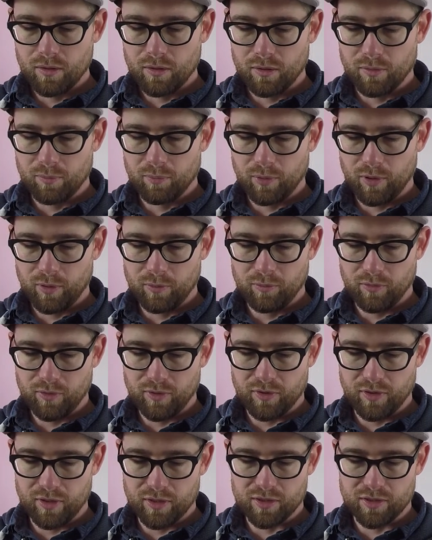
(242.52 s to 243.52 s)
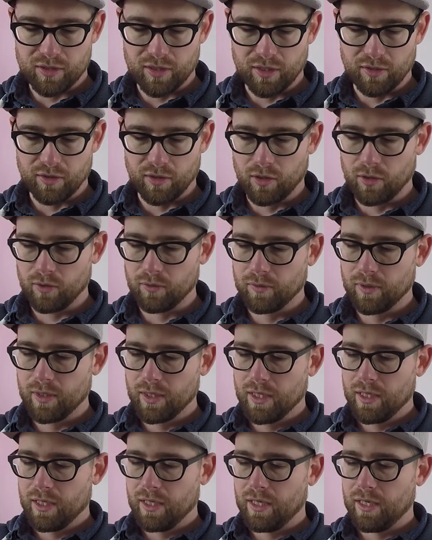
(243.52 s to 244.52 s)
The problem with this thing though
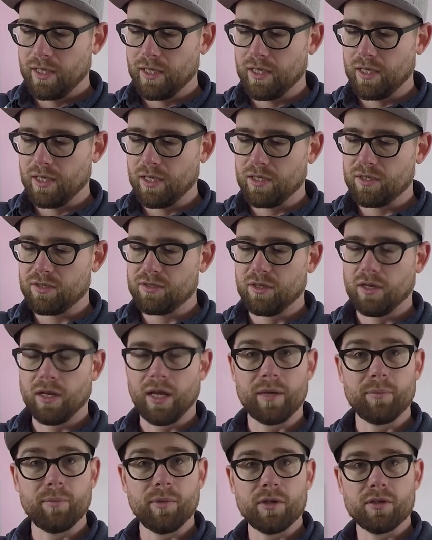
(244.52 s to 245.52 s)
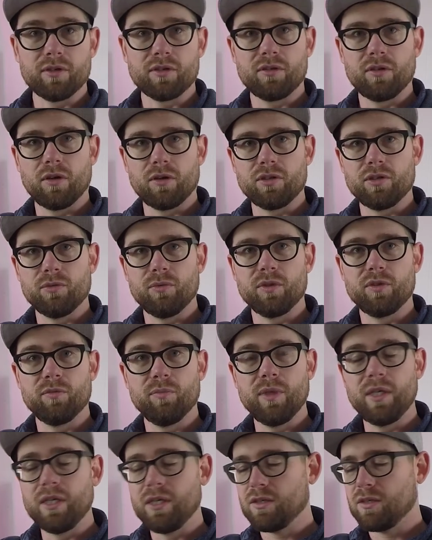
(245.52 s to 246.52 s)
is the light meter is dodgy, which
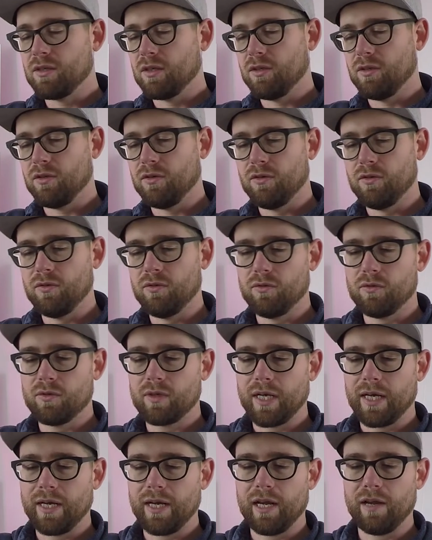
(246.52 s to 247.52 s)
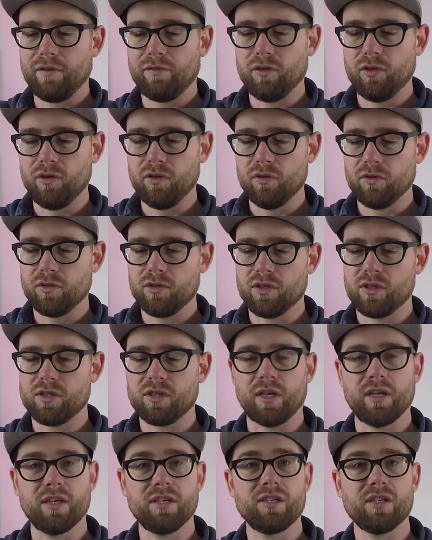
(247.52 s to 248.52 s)
means that you kind of have to use the
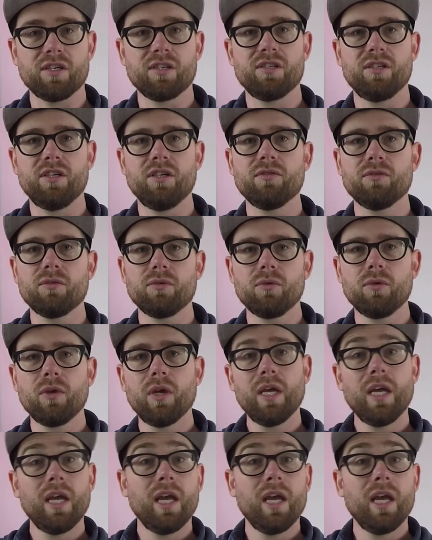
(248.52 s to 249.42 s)
Sunny 16 rule.